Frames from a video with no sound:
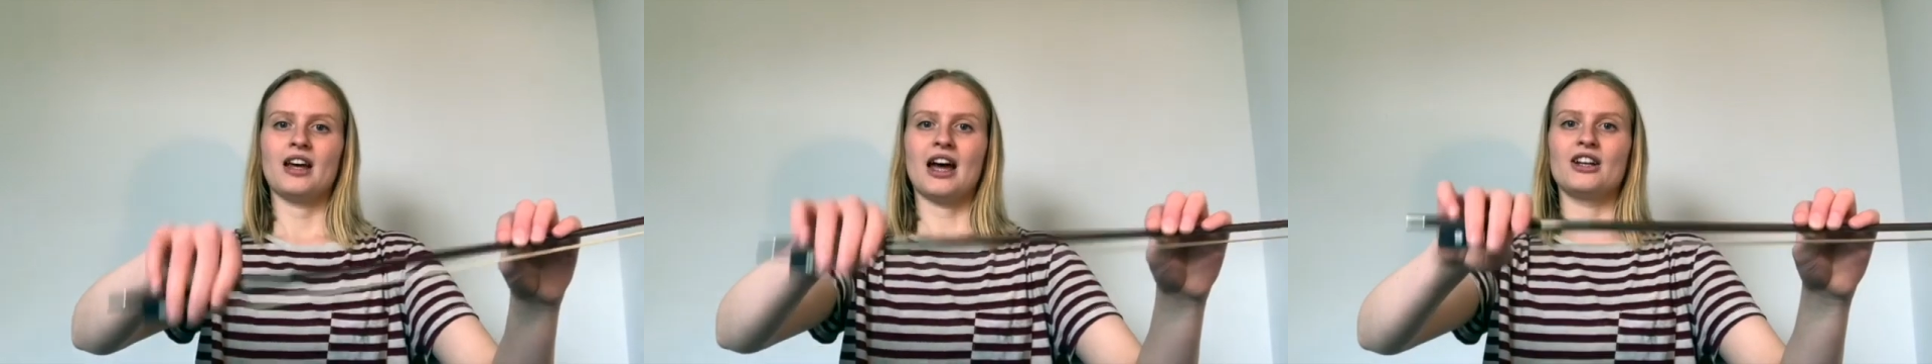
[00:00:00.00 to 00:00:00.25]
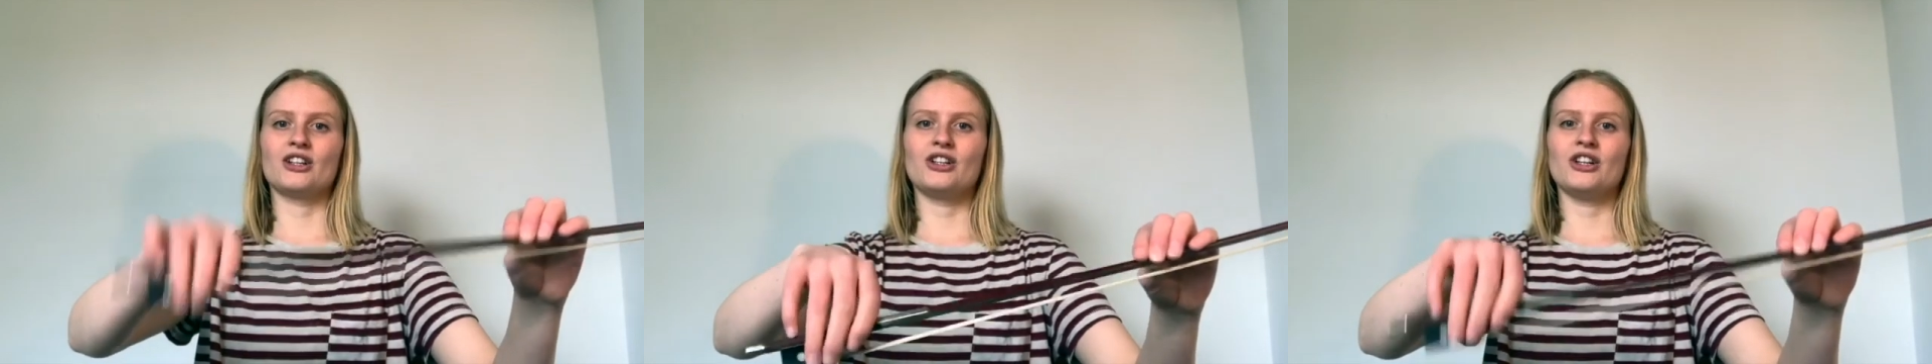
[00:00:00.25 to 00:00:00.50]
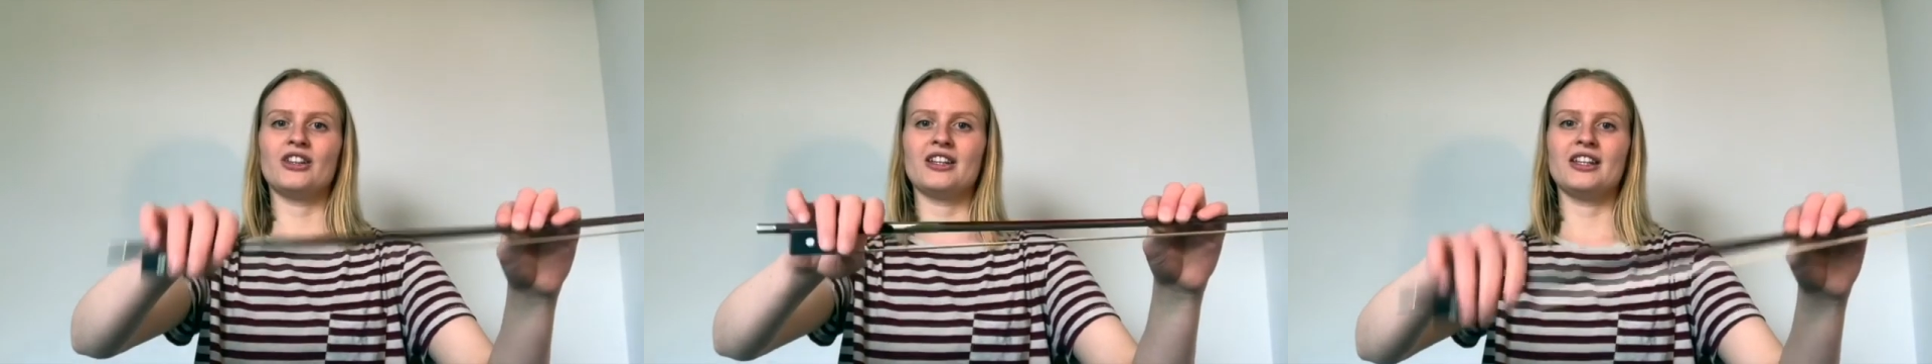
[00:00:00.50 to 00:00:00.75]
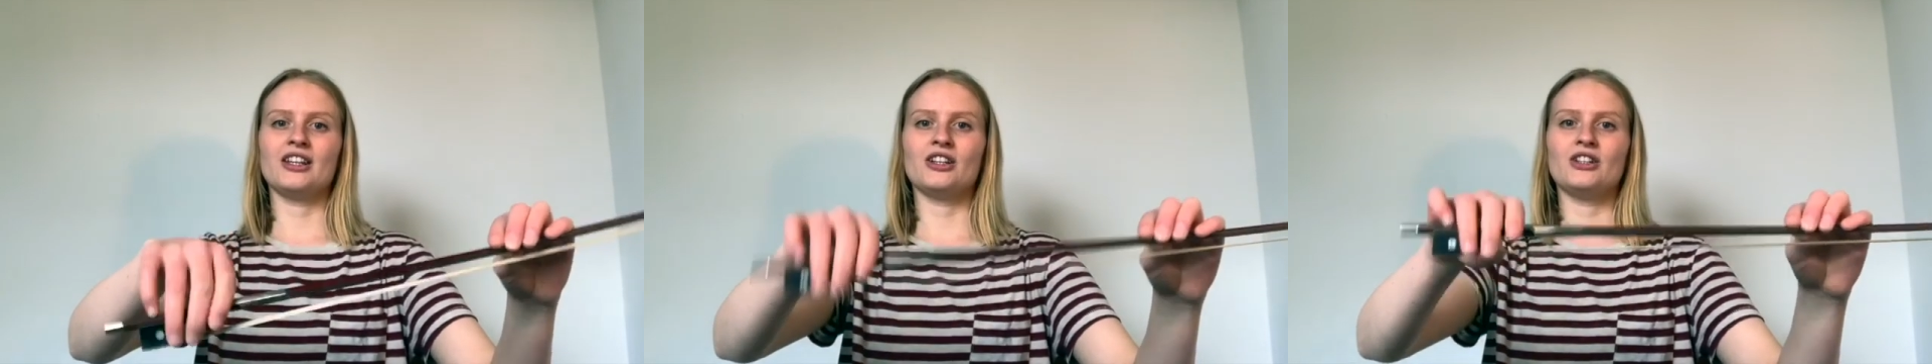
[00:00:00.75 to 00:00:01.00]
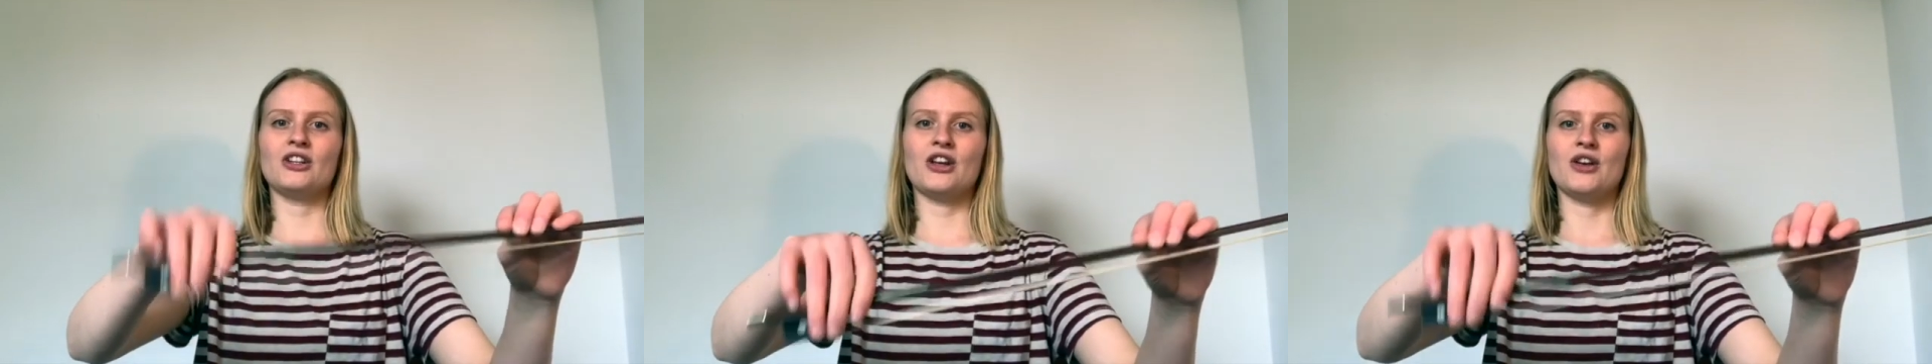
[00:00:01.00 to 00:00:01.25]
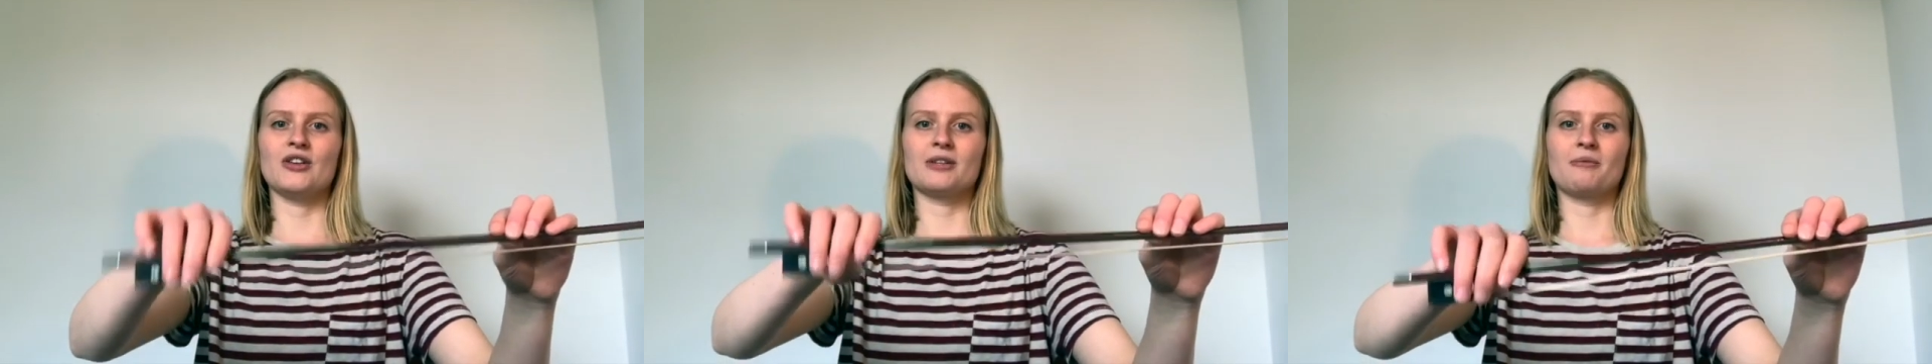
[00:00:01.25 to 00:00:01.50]
And a good thing you can
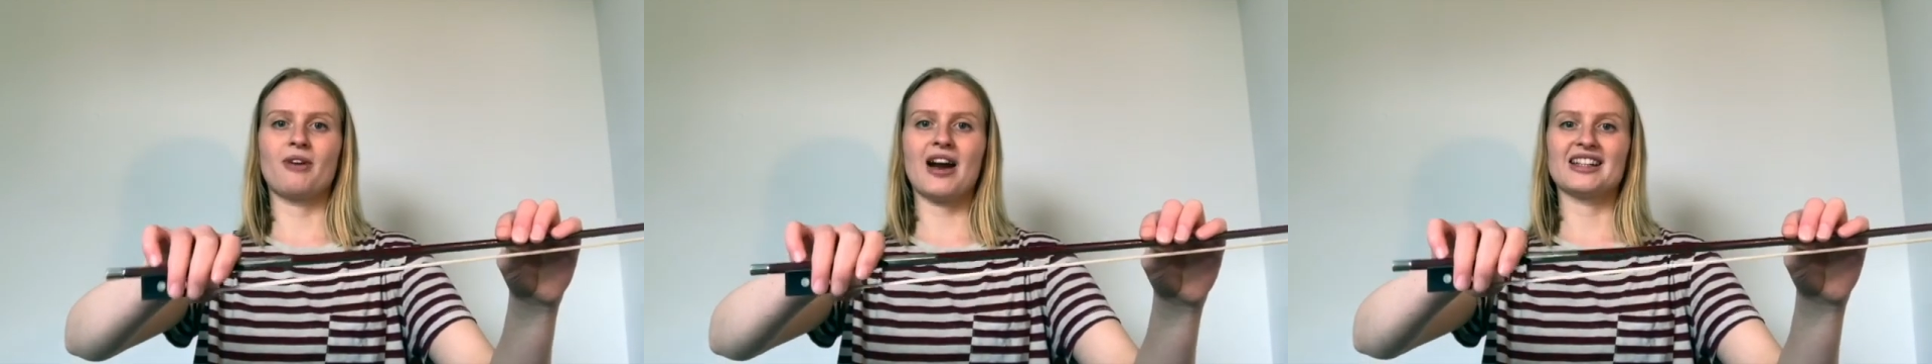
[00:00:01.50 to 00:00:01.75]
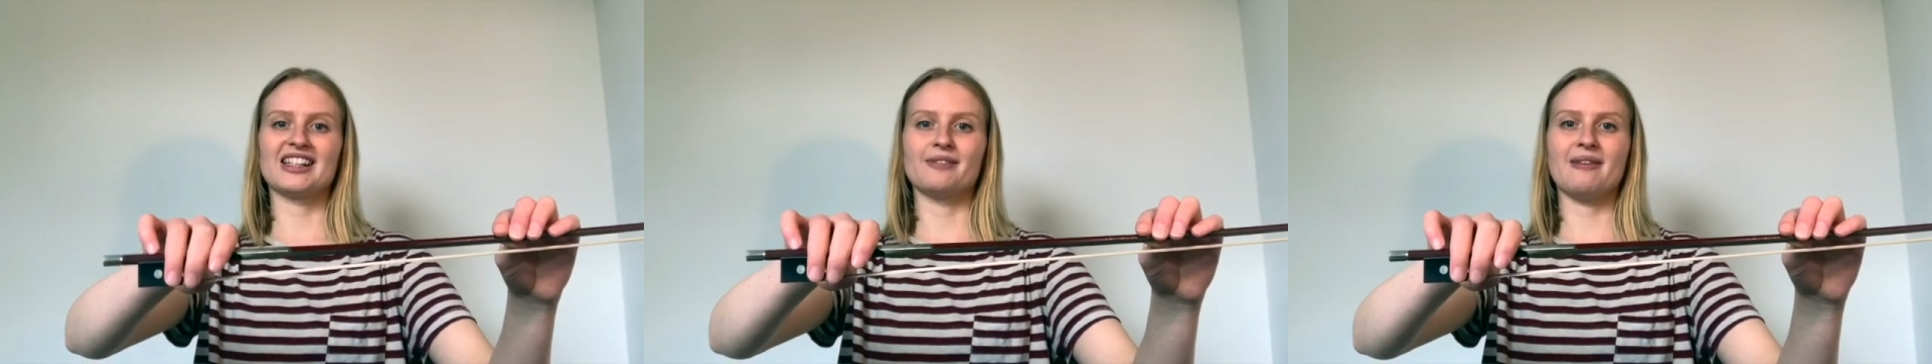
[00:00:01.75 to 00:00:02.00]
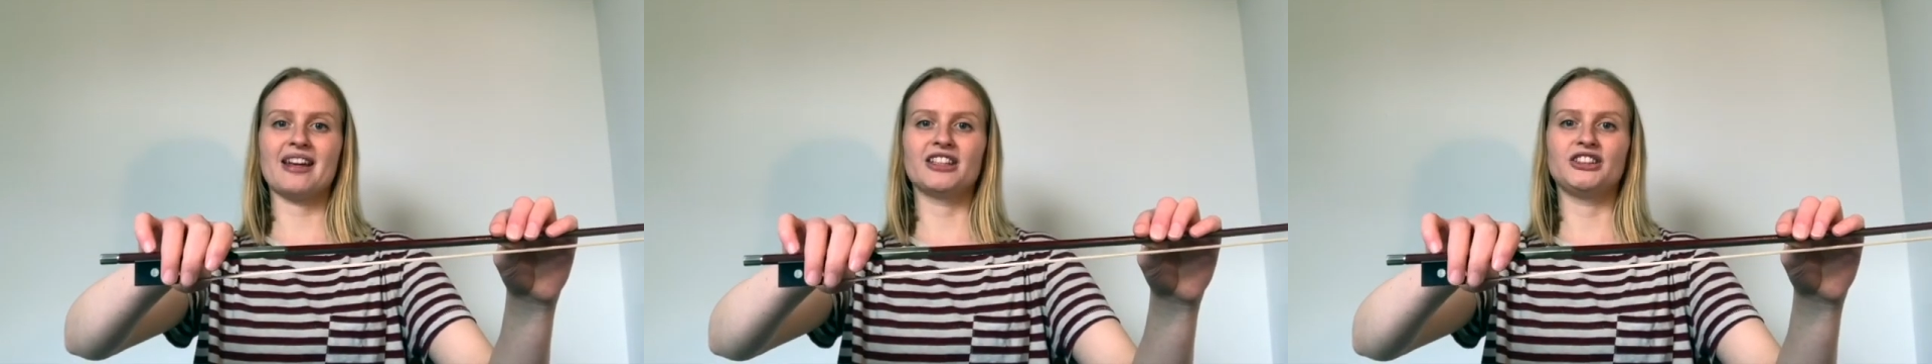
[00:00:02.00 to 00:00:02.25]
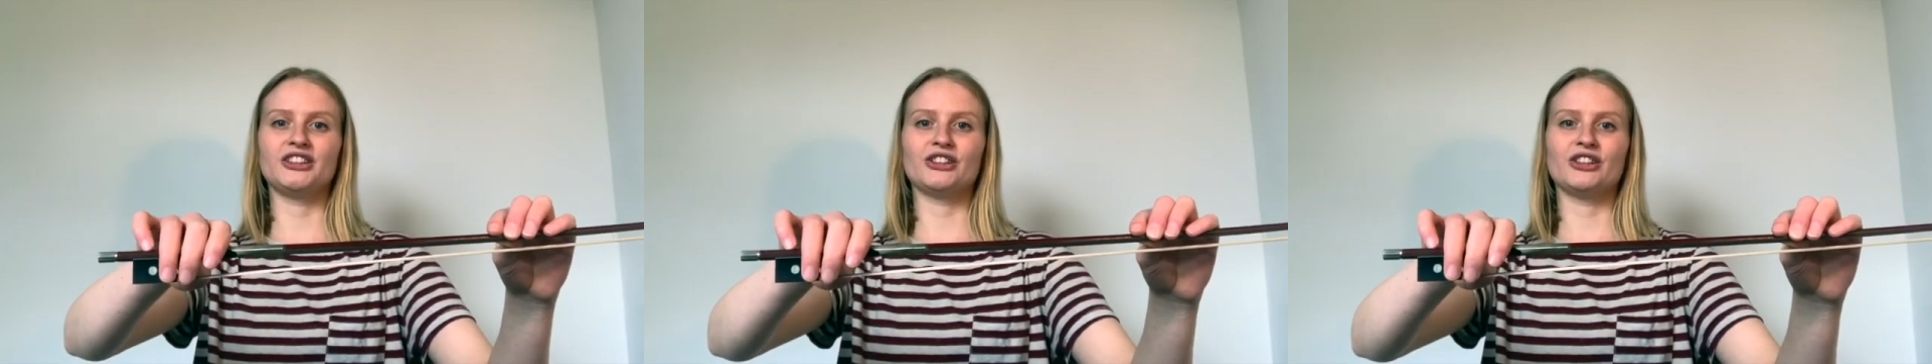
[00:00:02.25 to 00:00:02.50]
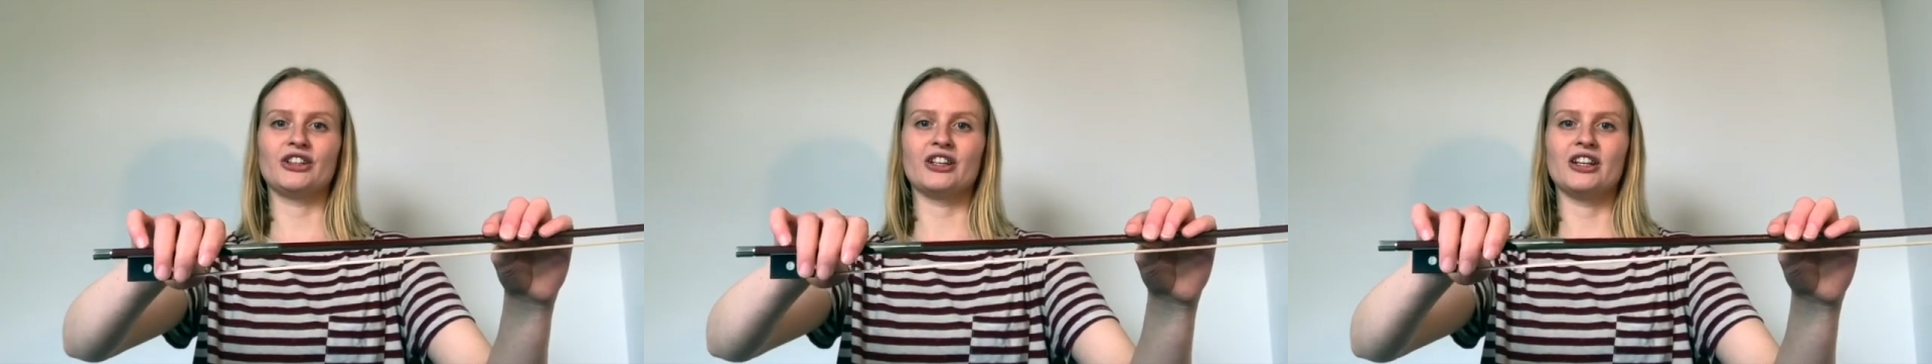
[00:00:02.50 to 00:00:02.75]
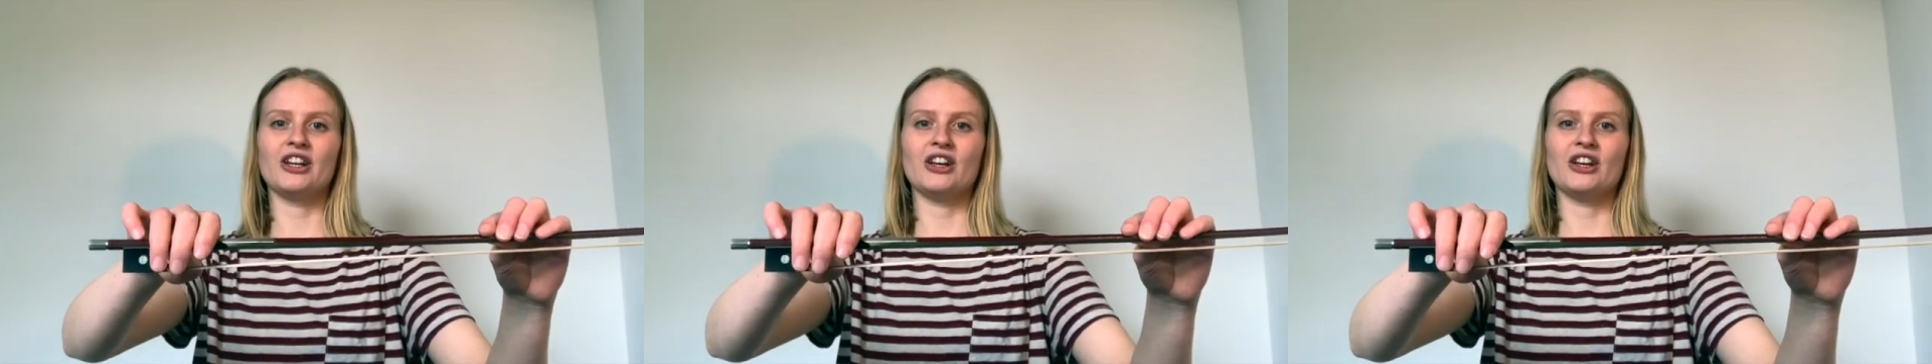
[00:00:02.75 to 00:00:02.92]
do to practice making sure